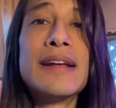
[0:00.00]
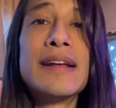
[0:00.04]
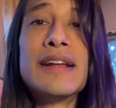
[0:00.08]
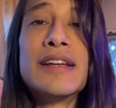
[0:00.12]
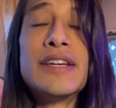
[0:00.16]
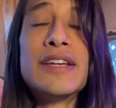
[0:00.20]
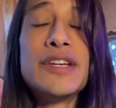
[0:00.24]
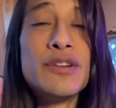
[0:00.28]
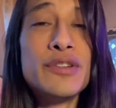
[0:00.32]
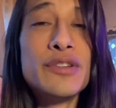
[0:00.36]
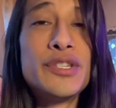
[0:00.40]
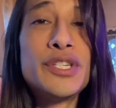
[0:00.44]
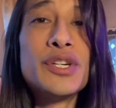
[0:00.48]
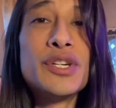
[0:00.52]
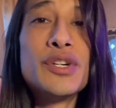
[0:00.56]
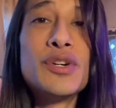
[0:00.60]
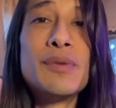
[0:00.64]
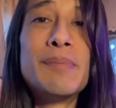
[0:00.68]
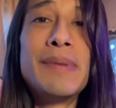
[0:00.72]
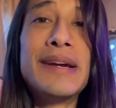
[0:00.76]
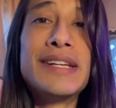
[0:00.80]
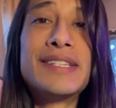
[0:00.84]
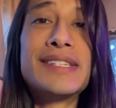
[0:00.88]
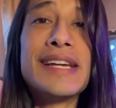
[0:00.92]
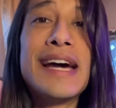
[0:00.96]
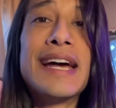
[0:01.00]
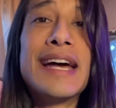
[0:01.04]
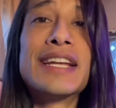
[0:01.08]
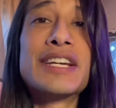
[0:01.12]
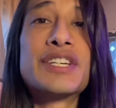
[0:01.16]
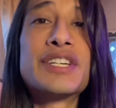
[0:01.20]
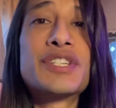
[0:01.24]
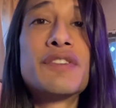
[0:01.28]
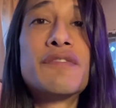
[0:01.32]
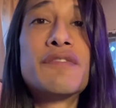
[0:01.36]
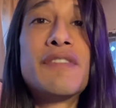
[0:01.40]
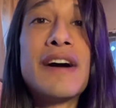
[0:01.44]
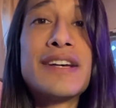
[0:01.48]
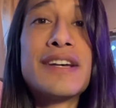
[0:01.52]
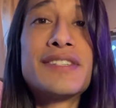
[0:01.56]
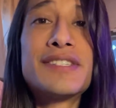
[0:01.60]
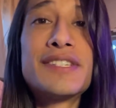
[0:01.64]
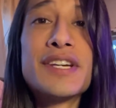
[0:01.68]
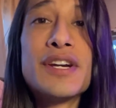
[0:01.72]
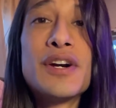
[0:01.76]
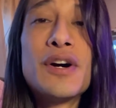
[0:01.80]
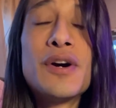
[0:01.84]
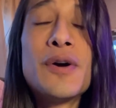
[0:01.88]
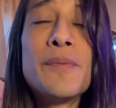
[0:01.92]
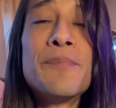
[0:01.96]
YouTube. It's Alex
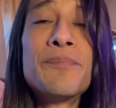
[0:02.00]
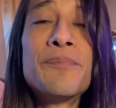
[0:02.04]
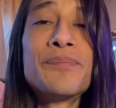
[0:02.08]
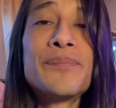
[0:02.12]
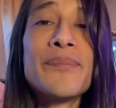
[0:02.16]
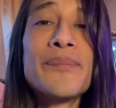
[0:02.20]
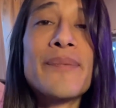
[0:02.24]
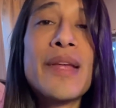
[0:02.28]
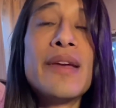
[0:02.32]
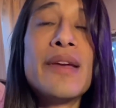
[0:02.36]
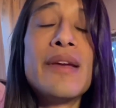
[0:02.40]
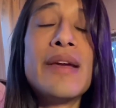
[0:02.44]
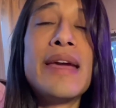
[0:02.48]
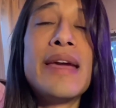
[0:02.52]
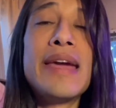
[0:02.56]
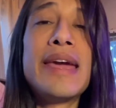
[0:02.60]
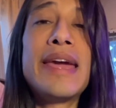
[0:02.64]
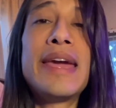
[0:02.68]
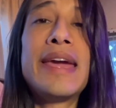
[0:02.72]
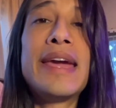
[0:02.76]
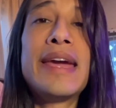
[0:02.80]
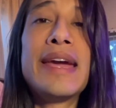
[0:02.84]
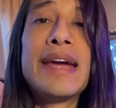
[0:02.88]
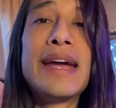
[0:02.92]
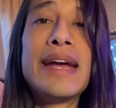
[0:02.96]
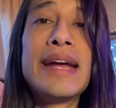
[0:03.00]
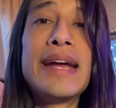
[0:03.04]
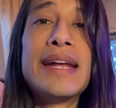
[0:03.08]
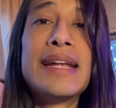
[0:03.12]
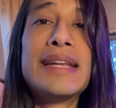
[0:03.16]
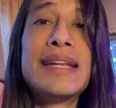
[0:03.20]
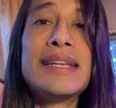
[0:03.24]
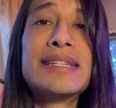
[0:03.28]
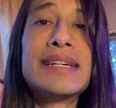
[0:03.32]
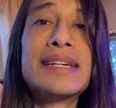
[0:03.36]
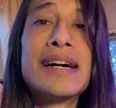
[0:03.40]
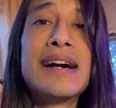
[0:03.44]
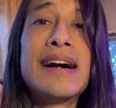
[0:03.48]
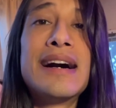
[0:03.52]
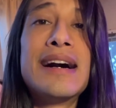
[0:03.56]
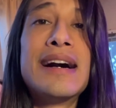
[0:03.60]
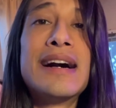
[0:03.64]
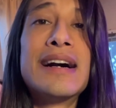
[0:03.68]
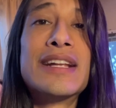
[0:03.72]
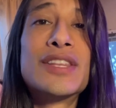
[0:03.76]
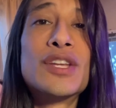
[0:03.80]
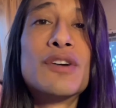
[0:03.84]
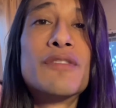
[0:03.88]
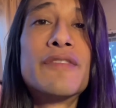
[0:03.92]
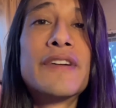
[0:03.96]
Gervasio. And
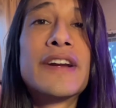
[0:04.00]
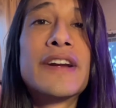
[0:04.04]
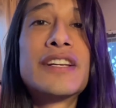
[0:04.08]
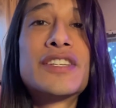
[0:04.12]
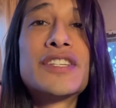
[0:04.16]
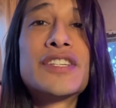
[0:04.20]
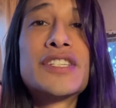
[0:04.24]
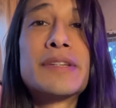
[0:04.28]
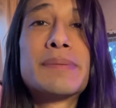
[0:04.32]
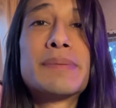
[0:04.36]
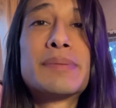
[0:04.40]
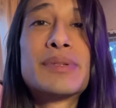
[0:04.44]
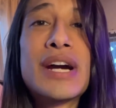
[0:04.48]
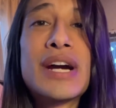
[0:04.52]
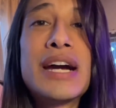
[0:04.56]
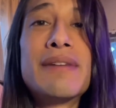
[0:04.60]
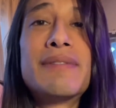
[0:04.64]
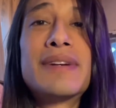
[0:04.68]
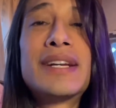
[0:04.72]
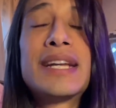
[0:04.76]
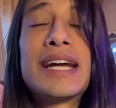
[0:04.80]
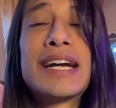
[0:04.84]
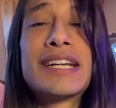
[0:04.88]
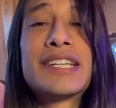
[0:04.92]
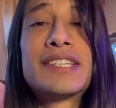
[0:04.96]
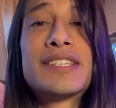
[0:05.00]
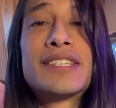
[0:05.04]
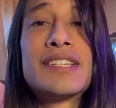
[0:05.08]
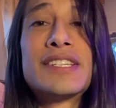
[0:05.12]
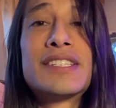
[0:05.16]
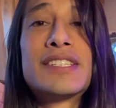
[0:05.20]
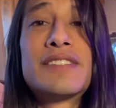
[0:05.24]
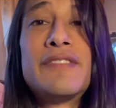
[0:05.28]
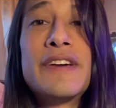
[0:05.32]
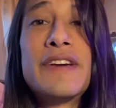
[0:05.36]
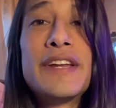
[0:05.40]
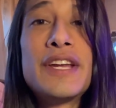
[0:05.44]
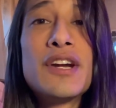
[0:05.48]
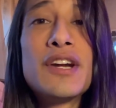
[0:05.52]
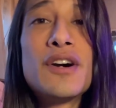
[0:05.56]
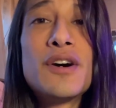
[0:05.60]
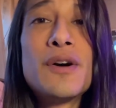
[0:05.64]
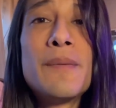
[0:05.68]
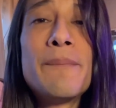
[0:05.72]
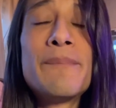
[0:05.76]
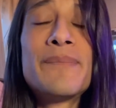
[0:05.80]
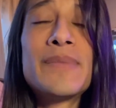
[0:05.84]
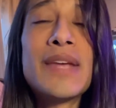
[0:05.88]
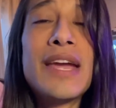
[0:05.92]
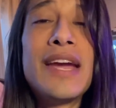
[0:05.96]
don't forget to subscribe and like this
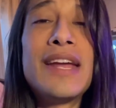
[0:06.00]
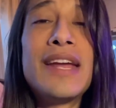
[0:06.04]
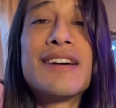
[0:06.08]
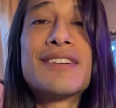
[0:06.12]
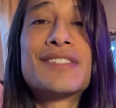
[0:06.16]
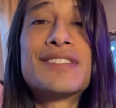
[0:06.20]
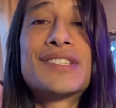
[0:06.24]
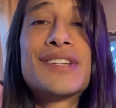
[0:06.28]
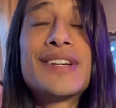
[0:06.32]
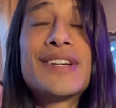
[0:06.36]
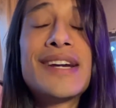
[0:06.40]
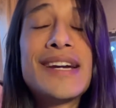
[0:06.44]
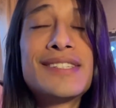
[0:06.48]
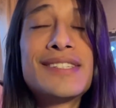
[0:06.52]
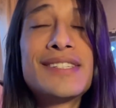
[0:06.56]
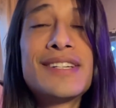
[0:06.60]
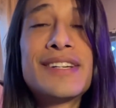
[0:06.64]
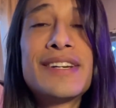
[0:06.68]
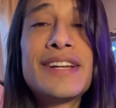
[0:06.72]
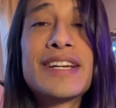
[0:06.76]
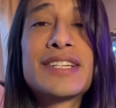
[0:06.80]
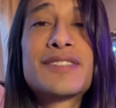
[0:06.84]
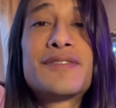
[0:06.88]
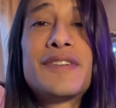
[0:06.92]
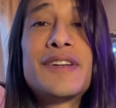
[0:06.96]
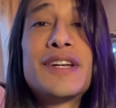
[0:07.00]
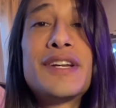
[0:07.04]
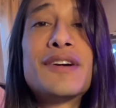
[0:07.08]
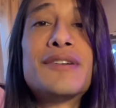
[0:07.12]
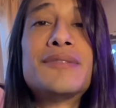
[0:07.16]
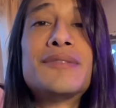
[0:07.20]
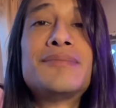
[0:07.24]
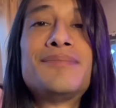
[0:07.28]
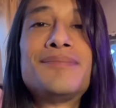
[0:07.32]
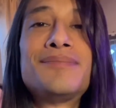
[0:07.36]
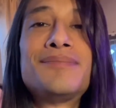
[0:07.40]
video, and I'll see you guys in the next video.